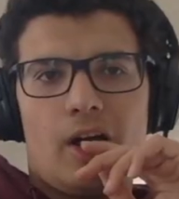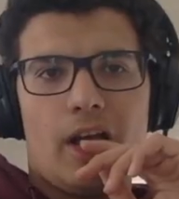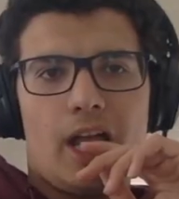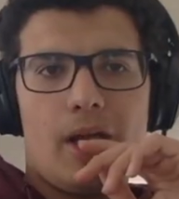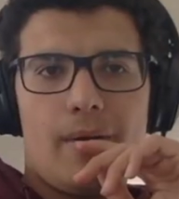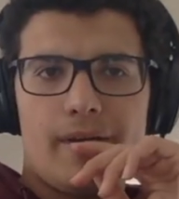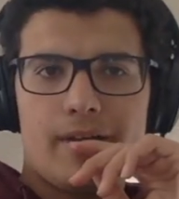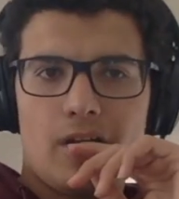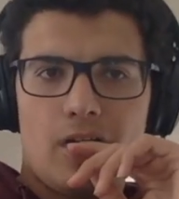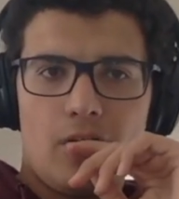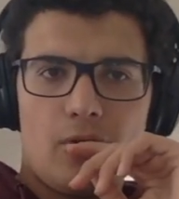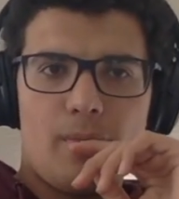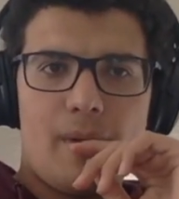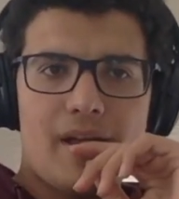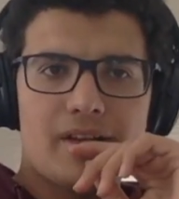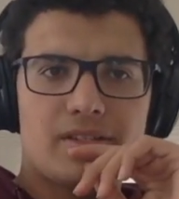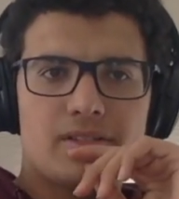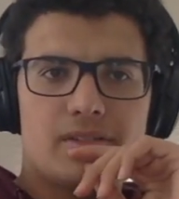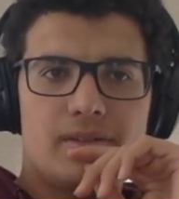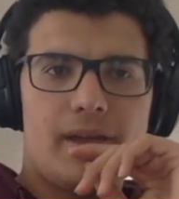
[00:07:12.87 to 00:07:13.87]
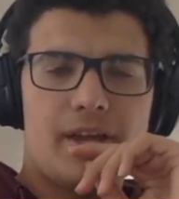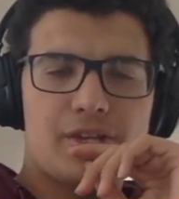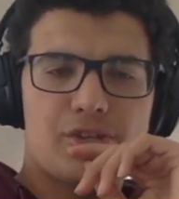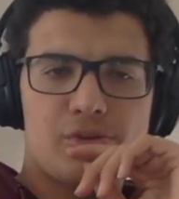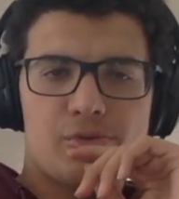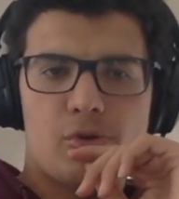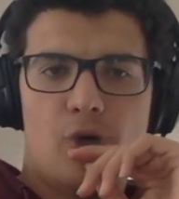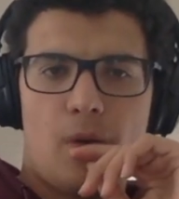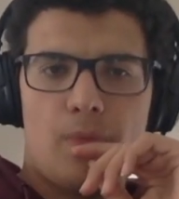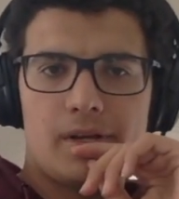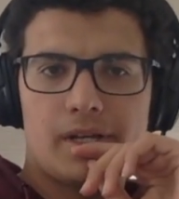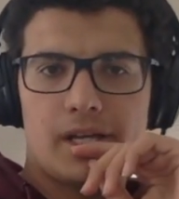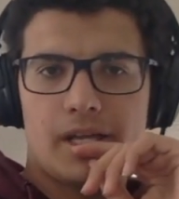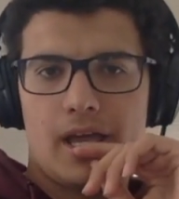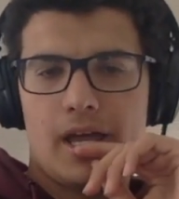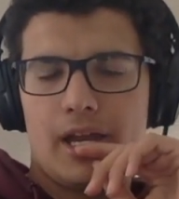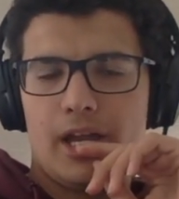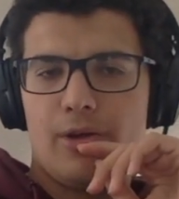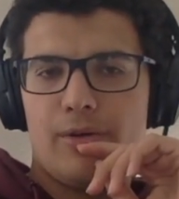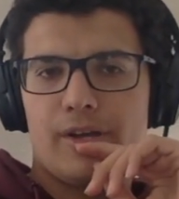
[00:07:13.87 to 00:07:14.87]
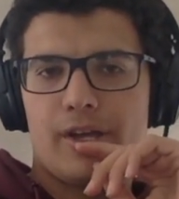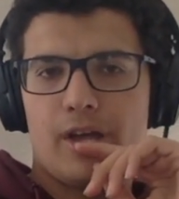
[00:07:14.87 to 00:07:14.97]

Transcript: here we go. That's, that's room cobbling again. Here we